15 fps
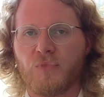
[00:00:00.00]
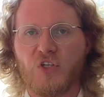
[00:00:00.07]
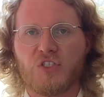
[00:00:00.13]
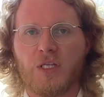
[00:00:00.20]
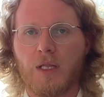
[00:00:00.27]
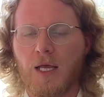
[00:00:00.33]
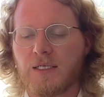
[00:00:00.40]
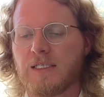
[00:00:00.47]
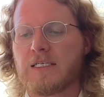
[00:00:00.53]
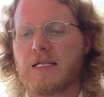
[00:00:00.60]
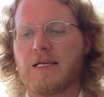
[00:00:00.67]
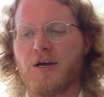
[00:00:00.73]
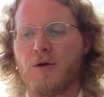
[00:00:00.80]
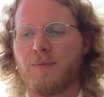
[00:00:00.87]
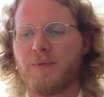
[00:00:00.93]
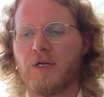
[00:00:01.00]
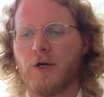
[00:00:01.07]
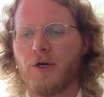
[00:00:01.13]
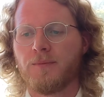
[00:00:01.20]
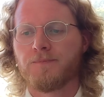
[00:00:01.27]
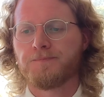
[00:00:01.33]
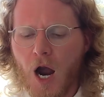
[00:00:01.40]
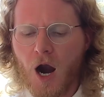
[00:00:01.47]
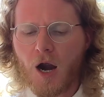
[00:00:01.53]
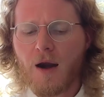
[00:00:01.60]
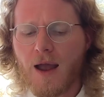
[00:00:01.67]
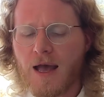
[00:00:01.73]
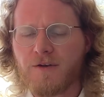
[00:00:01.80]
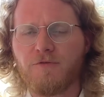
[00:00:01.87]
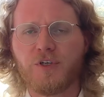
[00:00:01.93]
There's a lot to clear up here. Our
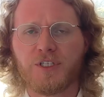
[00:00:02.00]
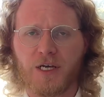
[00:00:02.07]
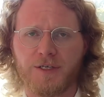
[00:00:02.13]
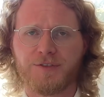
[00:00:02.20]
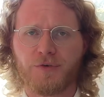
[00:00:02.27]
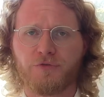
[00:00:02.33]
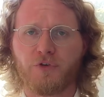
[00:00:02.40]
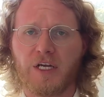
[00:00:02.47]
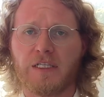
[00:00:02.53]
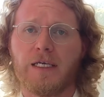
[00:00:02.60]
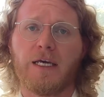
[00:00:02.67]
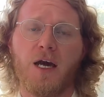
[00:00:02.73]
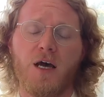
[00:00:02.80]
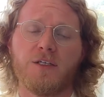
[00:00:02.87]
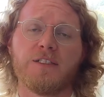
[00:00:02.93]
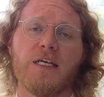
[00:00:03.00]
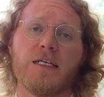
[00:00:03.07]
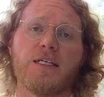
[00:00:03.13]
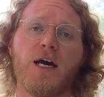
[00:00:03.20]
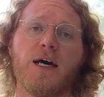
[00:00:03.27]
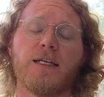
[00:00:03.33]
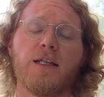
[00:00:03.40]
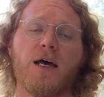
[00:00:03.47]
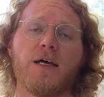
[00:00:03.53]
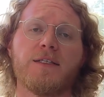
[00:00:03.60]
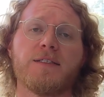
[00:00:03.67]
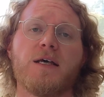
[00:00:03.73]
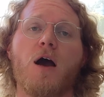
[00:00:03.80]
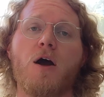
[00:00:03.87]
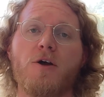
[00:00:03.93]
advertiser friendly content
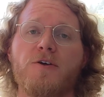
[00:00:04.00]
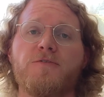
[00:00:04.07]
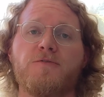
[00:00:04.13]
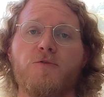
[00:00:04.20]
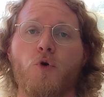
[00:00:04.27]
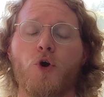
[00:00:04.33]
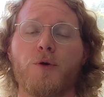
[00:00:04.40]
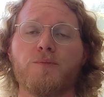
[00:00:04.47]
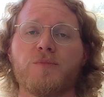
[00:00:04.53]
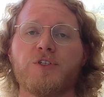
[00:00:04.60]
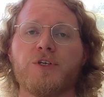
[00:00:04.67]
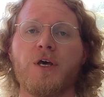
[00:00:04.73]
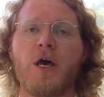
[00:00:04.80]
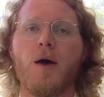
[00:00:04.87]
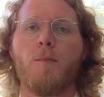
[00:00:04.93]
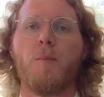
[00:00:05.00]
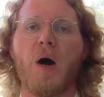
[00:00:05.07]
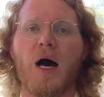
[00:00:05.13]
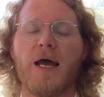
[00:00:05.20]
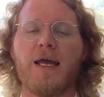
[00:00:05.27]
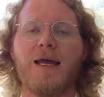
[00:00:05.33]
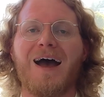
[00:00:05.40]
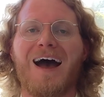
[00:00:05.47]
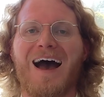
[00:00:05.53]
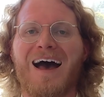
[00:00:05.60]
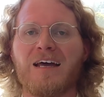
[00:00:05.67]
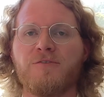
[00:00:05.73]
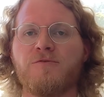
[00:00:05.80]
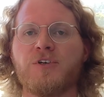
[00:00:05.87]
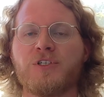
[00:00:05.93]
guidelines are informed by
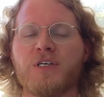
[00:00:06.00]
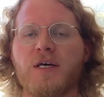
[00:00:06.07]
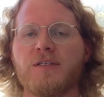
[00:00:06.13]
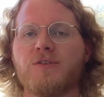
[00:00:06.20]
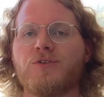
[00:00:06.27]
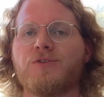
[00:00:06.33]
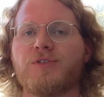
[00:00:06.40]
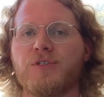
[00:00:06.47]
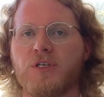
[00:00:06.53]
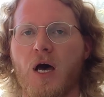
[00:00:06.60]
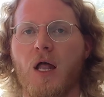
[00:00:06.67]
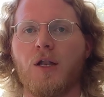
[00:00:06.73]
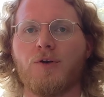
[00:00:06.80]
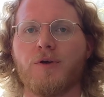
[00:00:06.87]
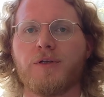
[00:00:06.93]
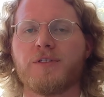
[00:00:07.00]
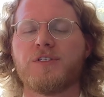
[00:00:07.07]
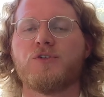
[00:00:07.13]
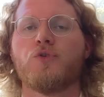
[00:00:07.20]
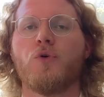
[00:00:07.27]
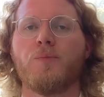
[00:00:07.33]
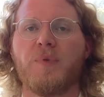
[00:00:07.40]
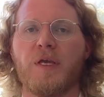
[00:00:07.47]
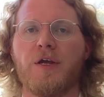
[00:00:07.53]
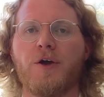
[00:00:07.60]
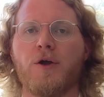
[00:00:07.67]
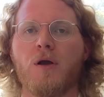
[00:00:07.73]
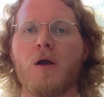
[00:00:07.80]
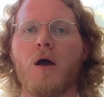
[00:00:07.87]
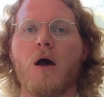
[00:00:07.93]
advertisers' tolerance to
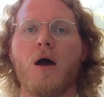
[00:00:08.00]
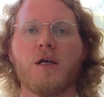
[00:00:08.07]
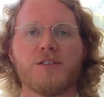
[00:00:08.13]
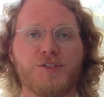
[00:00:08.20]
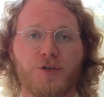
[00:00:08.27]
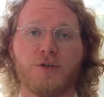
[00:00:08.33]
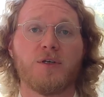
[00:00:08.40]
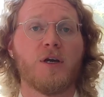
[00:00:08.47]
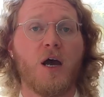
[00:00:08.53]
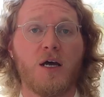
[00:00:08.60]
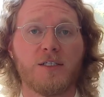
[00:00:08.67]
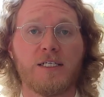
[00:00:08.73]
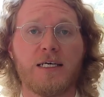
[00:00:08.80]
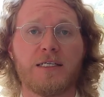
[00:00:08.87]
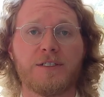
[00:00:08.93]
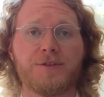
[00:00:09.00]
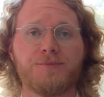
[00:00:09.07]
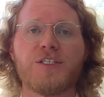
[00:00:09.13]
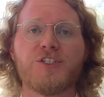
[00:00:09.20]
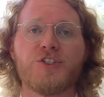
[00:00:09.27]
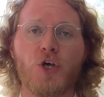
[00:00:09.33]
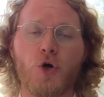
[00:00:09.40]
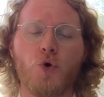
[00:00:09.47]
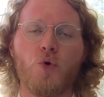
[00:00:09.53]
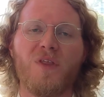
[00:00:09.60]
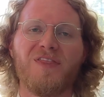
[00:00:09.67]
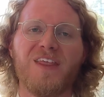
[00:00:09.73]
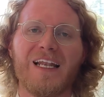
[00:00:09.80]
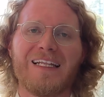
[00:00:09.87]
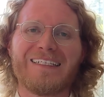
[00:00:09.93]
appear on certain content. So
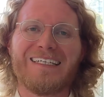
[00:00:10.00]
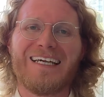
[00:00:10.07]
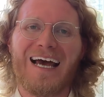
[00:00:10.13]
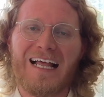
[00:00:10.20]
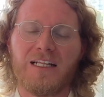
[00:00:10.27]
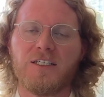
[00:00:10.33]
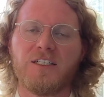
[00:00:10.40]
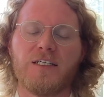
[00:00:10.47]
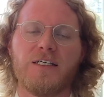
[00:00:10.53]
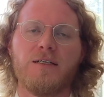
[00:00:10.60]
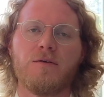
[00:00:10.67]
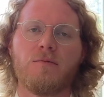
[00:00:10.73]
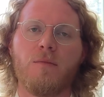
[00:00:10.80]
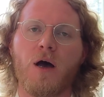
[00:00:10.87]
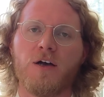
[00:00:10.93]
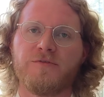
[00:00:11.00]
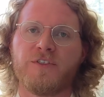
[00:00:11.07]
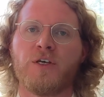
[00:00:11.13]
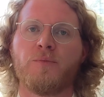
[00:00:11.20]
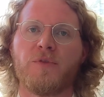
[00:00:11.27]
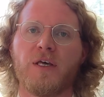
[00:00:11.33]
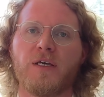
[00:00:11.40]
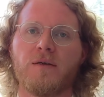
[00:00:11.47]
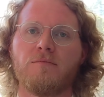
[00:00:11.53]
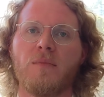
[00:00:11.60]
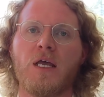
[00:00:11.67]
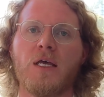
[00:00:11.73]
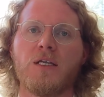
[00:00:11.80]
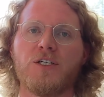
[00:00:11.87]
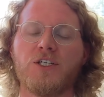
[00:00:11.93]
the legality of something
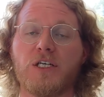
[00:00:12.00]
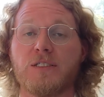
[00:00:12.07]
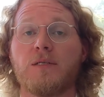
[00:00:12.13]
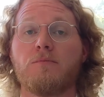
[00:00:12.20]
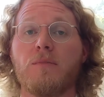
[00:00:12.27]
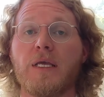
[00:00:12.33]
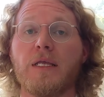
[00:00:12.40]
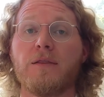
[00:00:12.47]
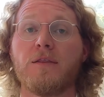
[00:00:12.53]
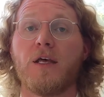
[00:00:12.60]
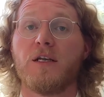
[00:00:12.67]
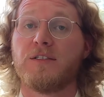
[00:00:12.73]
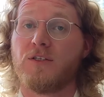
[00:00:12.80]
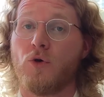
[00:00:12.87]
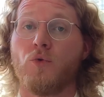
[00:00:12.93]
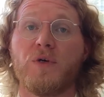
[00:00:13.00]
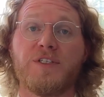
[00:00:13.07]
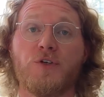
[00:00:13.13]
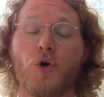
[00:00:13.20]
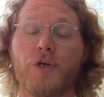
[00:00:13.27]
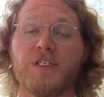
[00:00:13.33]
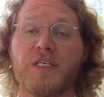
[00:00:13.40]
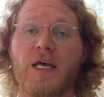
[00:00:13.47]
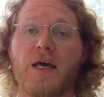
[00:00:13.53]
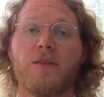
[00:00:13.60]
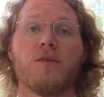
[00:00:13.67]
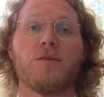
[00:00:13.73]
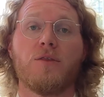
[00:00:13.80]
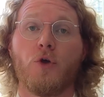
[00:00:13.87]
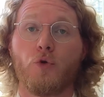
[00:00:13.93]
doesn't mean that it's always going to
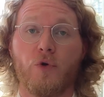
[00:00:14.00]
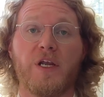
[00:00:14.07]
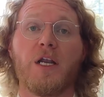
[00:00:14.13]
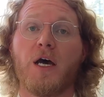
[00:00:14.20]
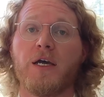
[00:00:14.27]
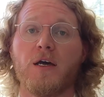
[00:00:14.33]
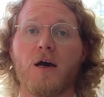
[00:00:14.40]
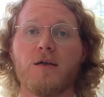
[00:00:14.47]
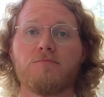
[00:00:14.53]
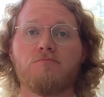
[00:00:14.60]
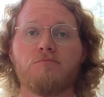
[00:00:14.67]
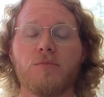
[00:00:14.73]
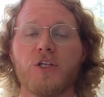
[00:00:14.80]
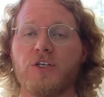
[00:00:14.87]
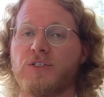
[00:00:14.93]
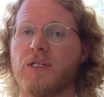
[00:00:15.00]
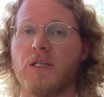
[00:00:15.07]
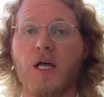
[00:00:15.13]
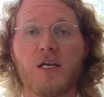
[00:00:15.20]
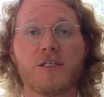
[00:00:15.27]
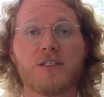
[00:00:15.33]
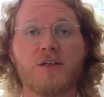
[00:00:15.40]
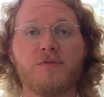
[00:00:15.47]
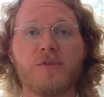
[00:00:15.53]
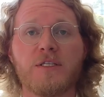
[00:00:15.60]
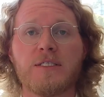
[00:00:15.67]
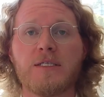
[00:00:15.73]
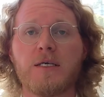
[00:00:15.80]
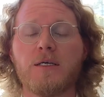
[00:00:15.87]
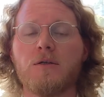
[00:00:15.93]
get the green icon. There's a lot of stuff
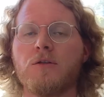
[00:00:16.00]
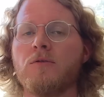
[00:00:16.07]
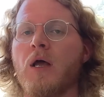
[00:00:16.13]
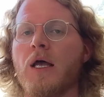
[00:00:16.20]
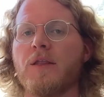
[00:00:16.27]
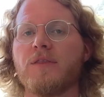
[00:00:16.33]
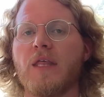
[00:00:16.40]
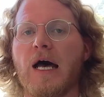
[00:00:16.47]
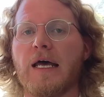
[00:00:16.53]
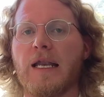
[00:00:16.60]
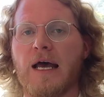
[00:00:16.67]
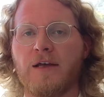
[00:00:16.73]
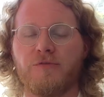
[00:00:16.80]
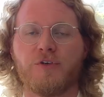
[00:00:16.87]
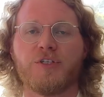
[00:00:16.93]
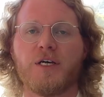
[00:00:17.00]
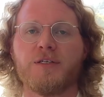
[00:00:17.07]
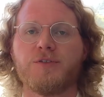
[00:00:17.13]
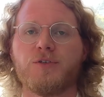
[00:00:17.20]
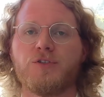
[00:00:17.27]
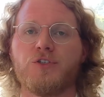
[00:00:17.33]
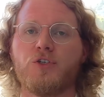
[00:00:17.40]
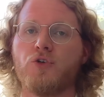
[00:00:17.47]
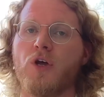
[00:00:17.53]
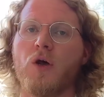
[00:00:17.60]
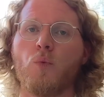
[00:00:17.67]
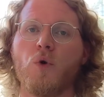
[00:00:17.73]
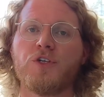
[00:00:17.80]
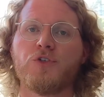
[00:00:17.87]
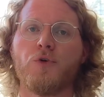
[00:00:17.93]
that's legal that advertisers do
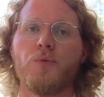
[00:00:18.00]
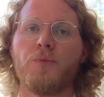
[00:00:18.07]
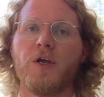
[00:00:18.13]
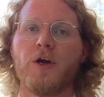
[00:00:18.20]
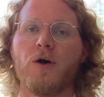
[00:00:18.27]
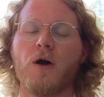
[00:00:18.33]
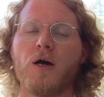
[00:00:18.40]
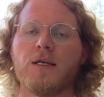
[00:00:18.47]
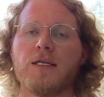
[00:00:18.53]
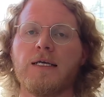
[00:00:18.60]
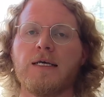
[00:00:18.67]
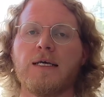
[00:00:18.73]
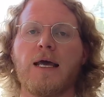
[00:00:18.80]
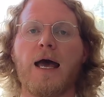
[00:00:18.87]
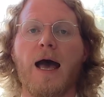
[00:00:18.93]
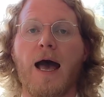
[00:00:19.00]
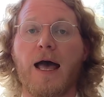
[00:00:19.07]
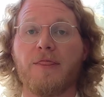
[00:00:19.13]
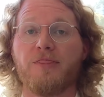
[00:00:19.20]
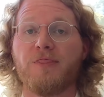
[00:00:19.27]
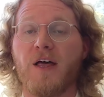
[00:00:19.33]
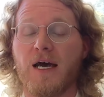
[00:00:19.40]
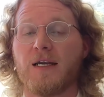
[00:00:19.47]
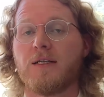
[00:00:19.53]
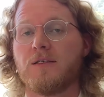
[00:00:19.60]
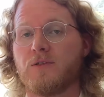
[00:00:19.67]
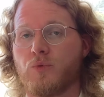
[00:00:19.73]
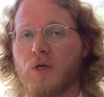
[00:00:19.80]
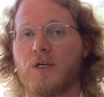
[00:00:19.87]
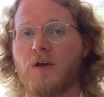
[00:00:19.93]
not want to appear on, and that
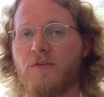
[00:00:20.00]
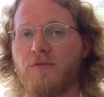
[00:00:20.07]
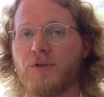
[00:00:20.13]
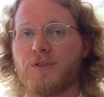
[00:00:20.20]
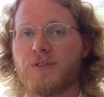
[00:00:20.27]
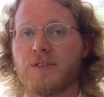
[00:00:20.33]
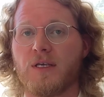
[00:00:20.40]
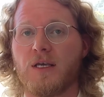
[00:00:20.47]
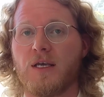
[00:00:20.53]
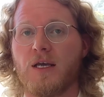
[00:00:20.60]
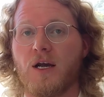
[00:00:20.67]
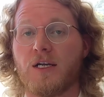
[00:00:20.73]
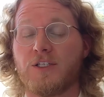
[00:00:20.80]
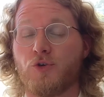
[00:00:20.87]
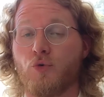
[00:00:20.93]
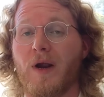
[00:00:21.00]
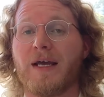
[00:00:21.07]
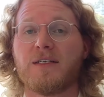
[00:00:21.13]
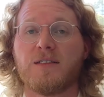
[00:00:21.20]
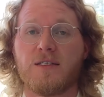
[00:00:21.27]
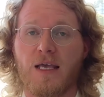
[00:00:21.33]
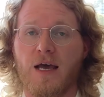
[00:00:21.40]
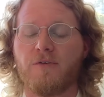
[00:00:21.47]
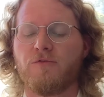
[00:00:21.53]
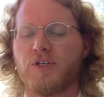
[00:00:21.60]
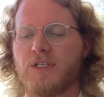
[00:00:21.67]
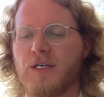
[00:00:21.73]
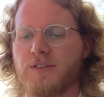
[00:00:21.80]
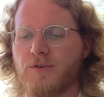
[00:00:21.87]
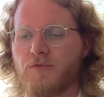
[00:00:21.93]
is what governs and directs the
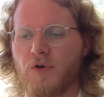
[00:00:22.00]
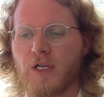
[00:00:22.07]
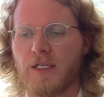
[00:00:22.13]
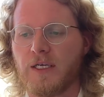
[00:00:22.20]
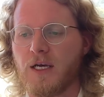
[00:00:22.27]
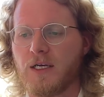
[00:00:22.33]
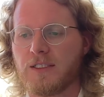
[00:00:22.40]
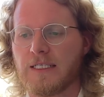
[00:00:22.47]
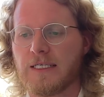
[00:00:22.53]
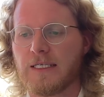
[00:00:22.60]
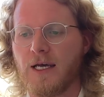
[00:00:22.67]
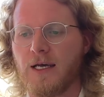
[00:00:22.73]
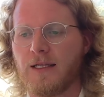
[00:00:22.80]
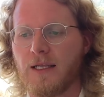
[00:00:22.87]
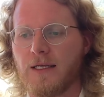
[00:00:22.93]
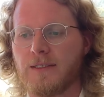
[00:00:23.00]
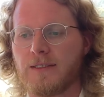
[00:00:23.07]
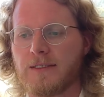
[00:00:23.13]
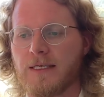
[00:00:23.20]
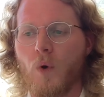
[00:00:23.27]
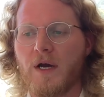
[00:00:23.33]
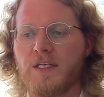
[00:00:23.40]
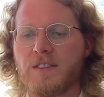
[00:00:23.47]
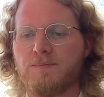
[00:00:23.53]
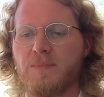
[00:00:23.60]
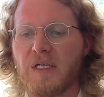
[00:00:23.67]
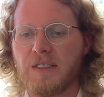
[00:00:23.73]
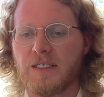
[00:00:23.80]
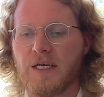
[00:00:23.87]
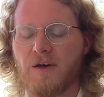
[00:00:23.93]
advertiser friendly content guidelines. Why is
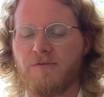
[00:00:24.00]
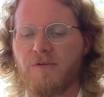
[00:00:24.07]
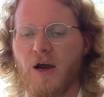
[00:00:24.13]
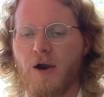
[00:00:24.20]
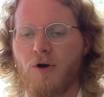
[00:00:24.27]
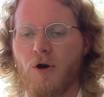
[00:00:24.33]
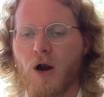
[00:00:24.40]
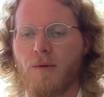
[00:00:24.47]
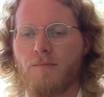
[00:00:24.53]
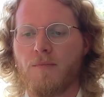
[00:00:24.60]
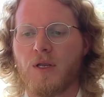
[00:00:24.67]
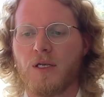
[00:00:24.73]
building a firearm